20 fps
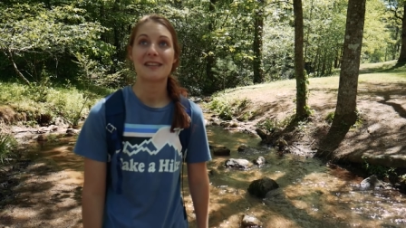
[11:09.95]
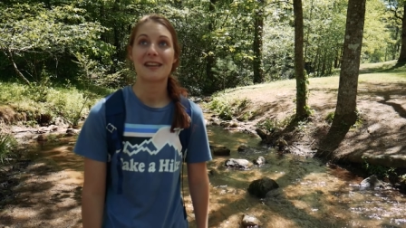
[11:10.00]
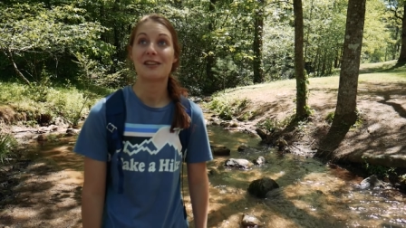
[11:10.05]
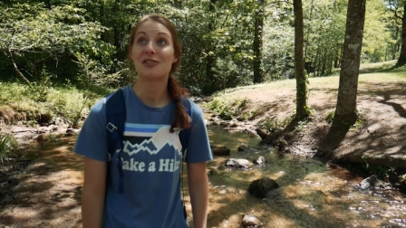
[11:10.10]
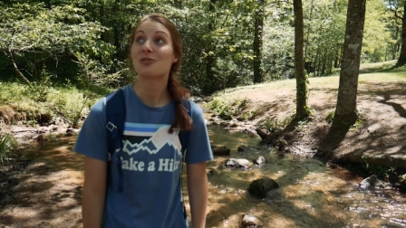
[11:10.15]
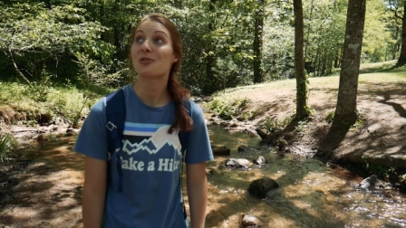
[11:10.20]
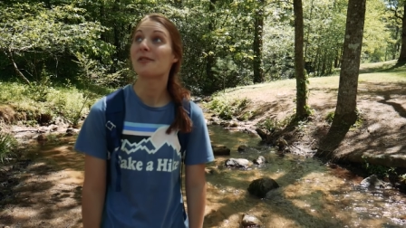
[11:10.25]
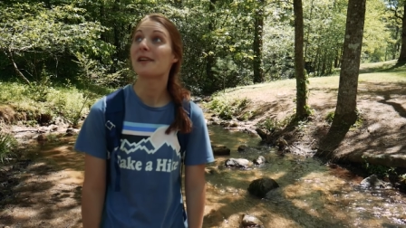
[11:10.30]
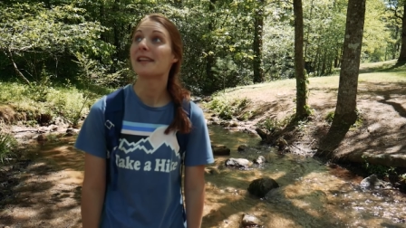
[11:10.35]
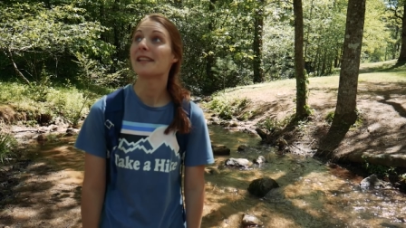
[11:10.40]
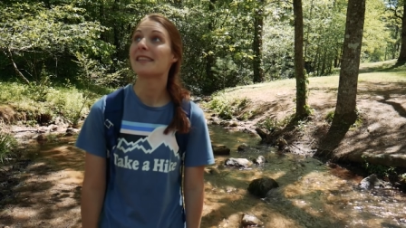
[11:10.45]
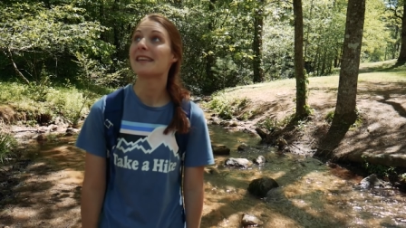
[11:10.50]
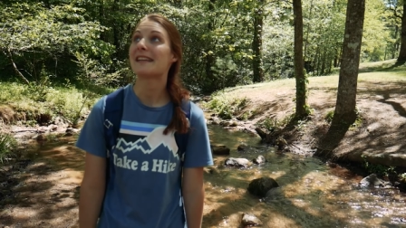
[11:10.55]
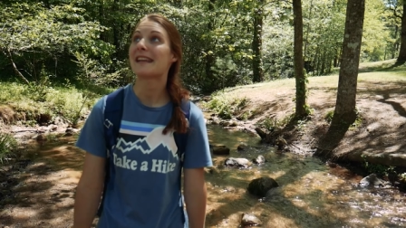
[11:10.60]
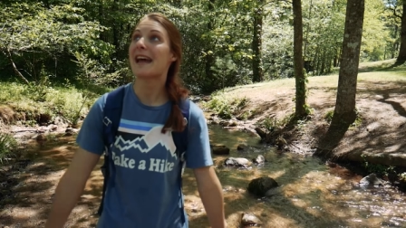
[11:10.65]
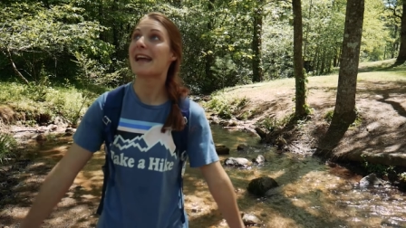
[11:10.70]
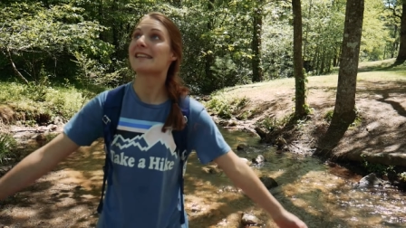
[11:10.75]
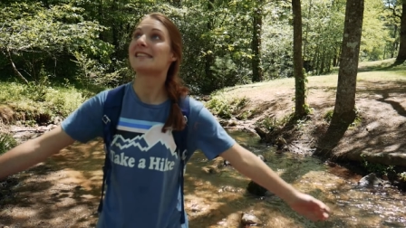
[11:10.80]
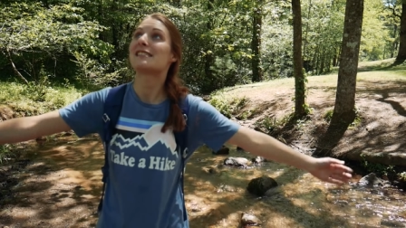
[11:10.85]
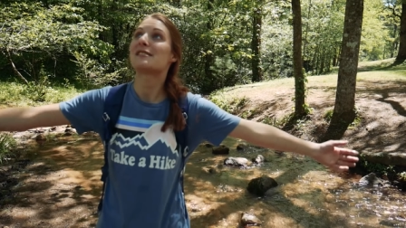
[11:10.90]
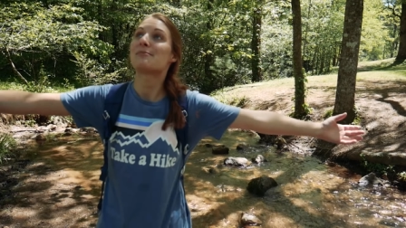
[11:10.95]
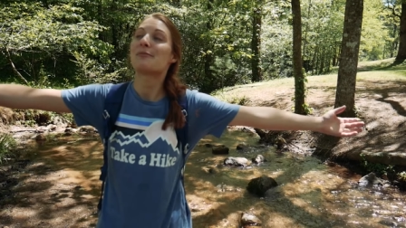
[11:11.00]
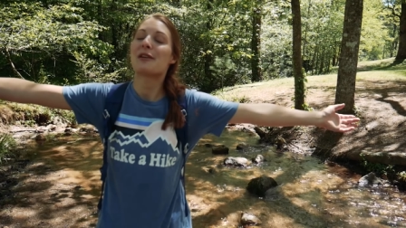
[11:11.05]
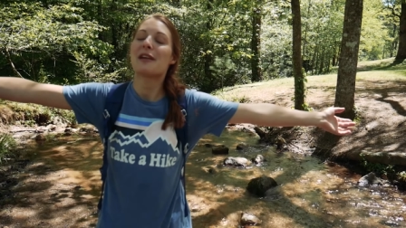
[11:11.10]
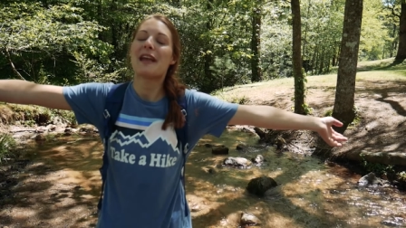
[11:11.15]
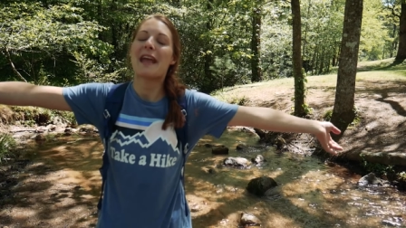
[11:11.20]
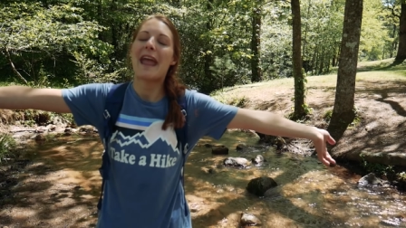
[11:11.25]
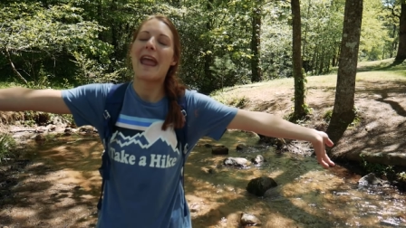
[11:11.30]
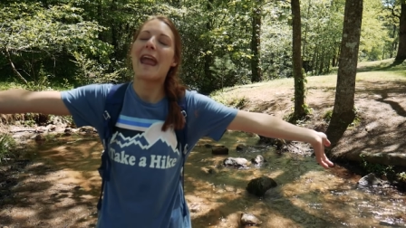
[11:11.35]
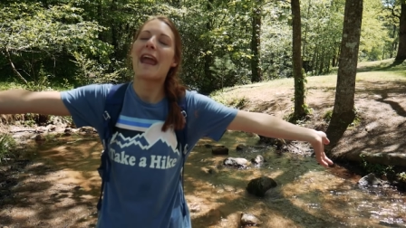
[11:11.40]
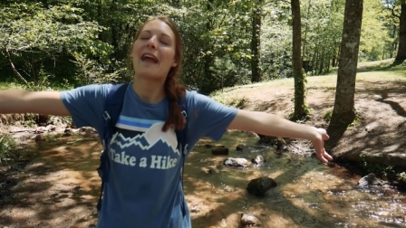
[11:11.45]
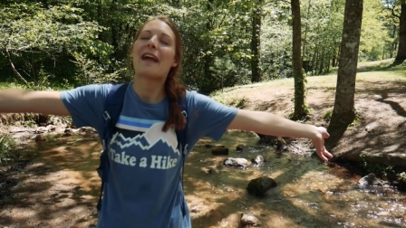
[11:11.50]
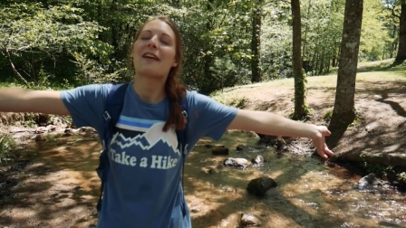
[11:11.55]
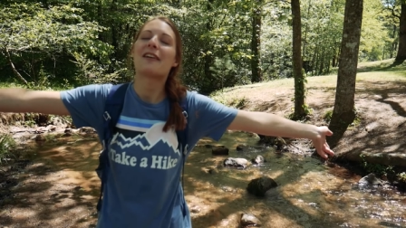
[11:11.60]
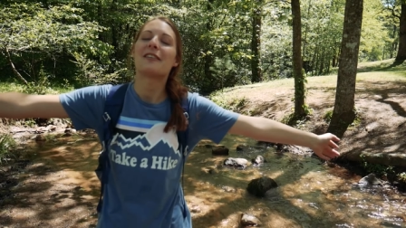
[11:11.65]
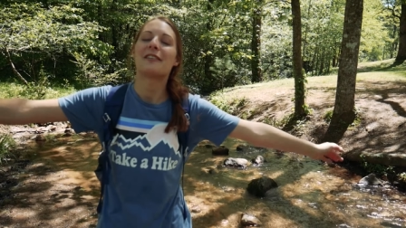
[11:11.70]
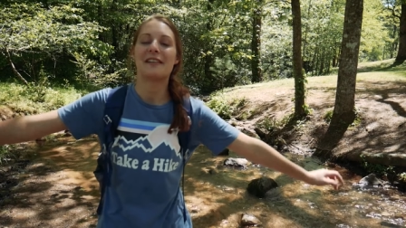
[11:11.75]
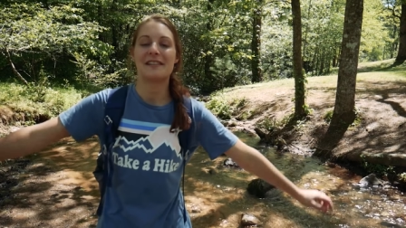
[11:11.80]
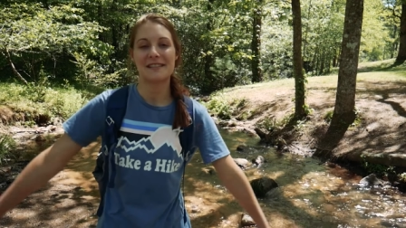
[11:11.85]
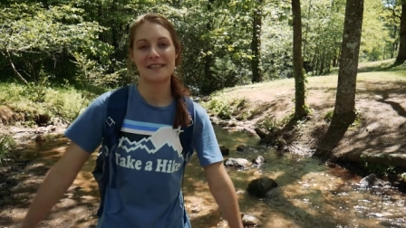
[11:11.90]
enjoyed the nice spring
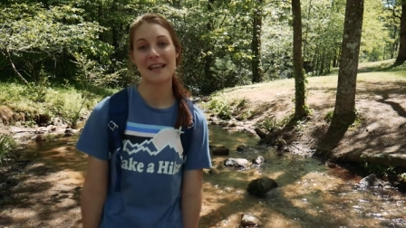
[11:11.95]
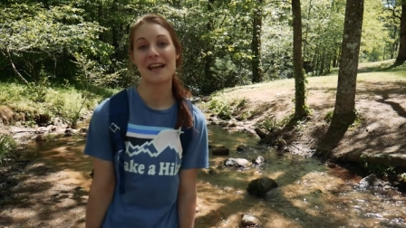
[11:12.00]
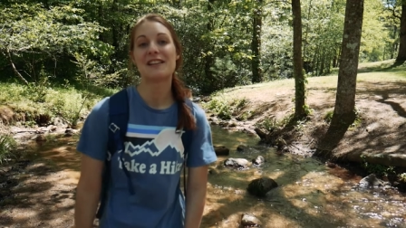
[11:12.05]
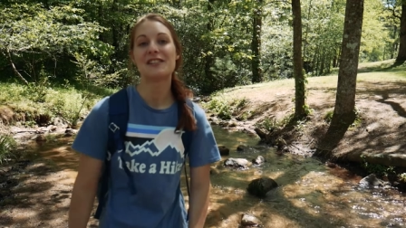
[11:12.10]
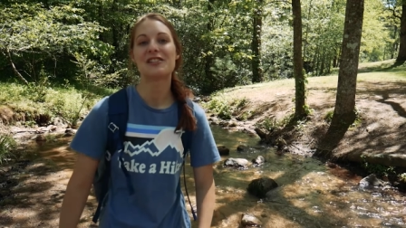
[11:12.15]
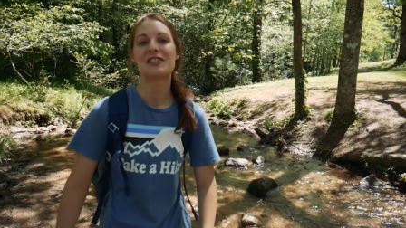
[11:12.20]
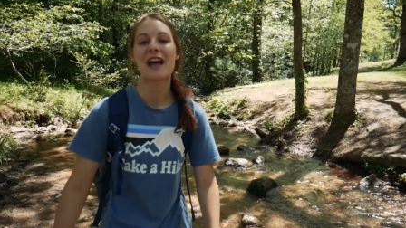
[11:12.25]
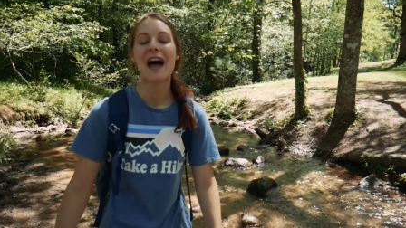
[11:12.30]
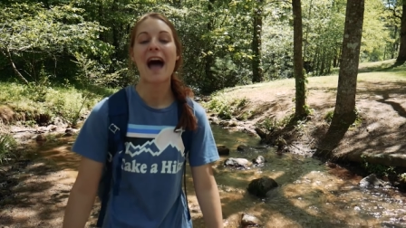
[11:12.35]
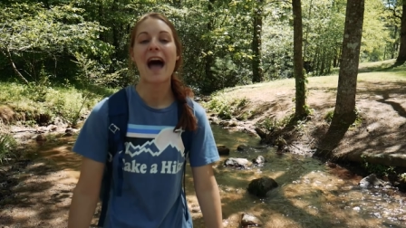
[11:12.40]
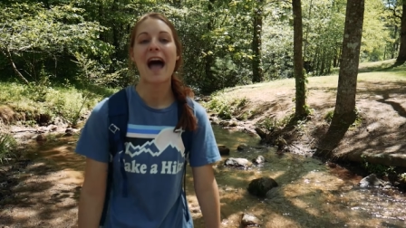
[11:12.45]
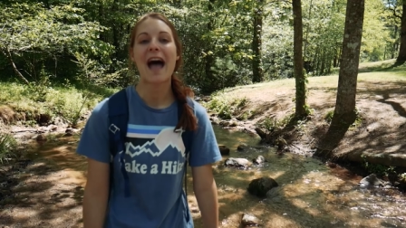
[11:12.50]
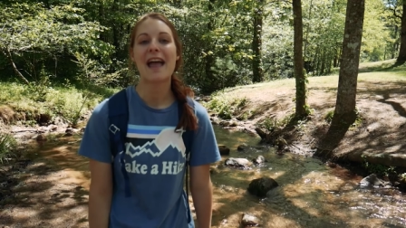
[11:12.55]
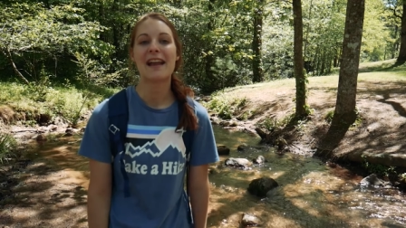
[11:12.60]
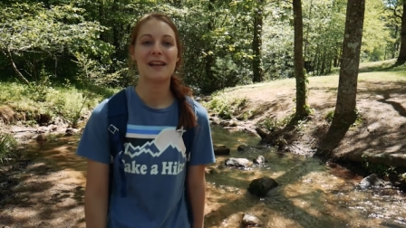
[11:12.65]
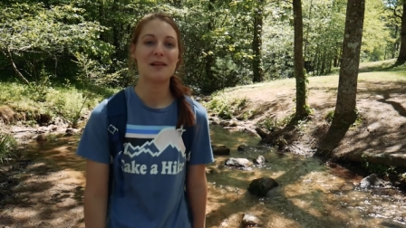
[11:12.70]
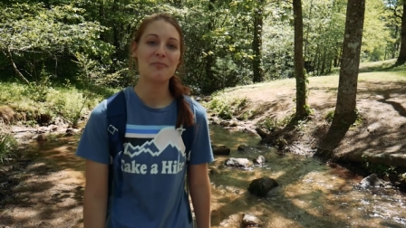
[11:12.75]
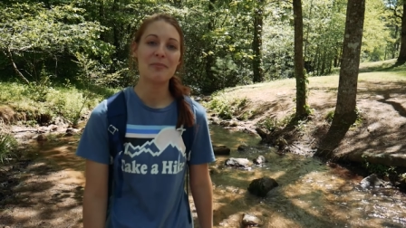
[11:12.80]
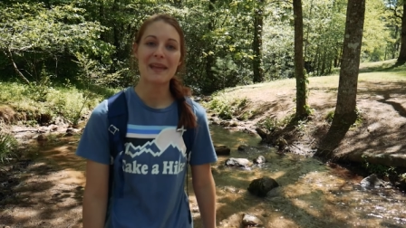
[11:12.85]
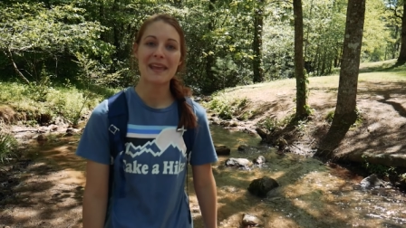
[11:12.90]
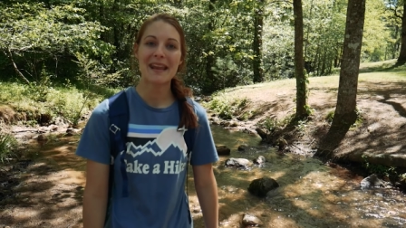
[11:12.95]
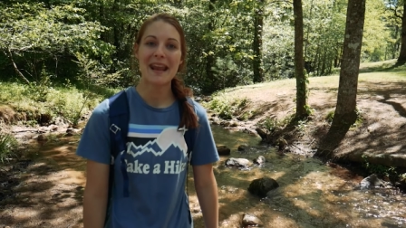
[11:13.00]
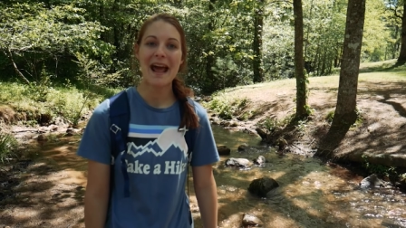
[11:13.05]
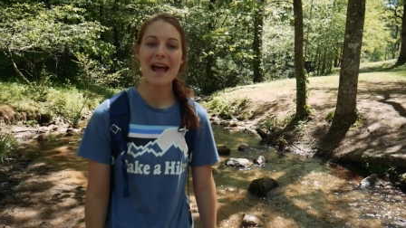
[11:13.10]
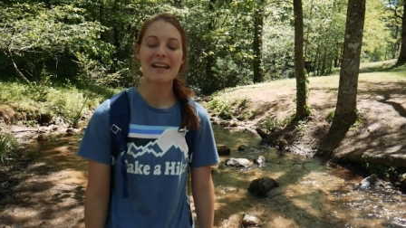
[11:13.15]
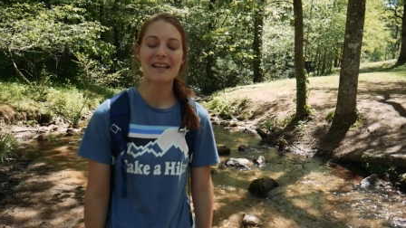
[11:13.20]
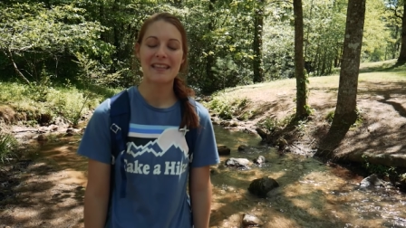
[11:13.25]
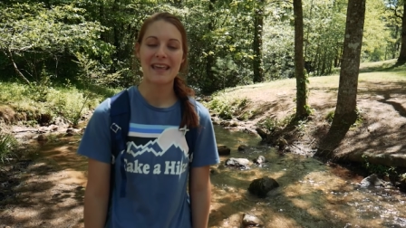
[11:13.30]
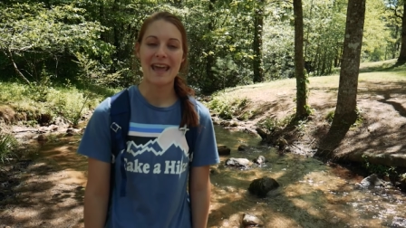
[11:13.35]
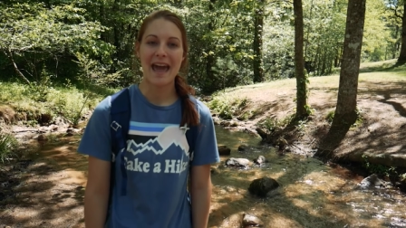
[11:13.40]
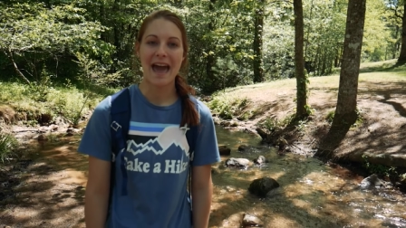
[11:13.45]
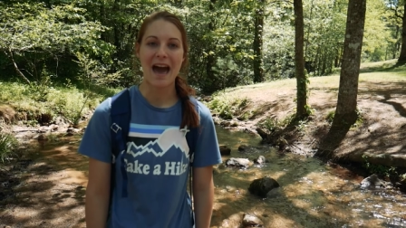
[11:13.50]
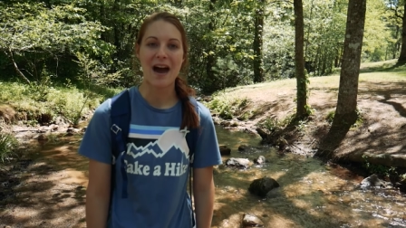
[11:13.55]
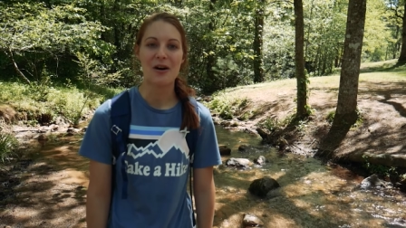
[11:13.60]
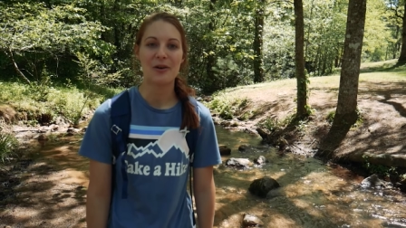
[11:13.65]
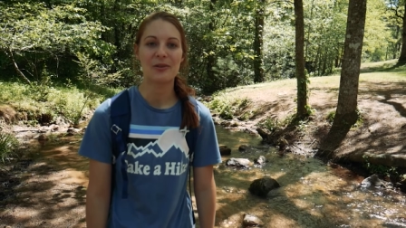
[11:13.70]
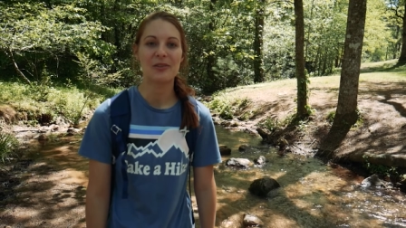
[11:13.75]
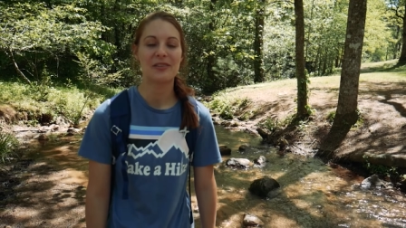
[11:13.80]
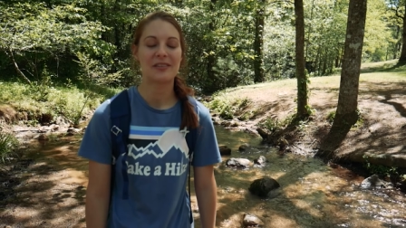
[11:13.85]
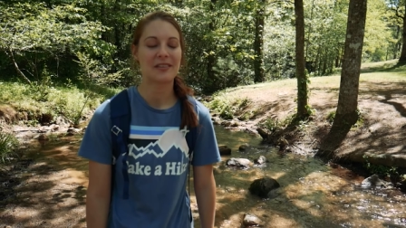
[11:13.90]
air and sunshine and being out of the
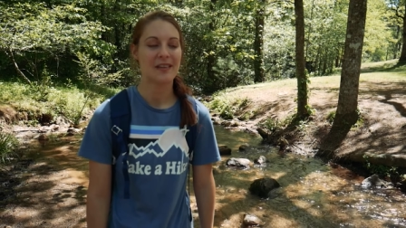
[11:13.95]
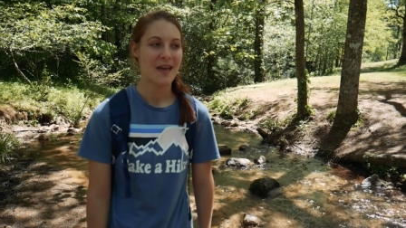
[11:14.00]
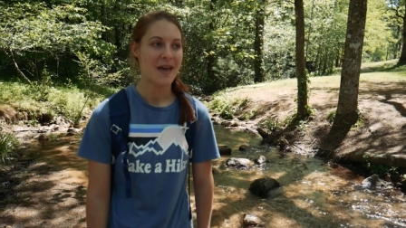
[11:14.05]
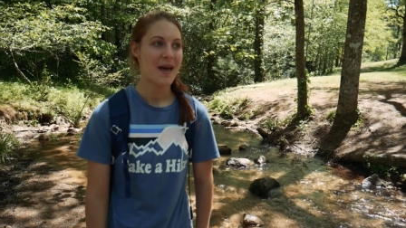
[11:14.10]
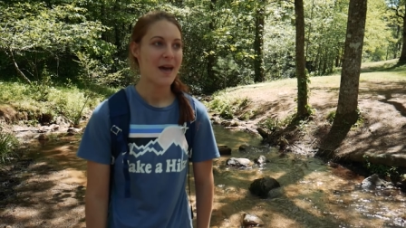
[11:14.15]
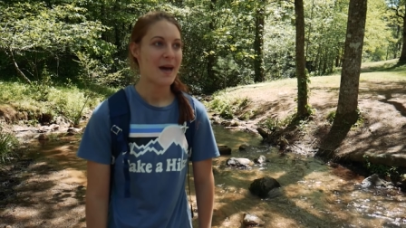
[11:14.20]
house.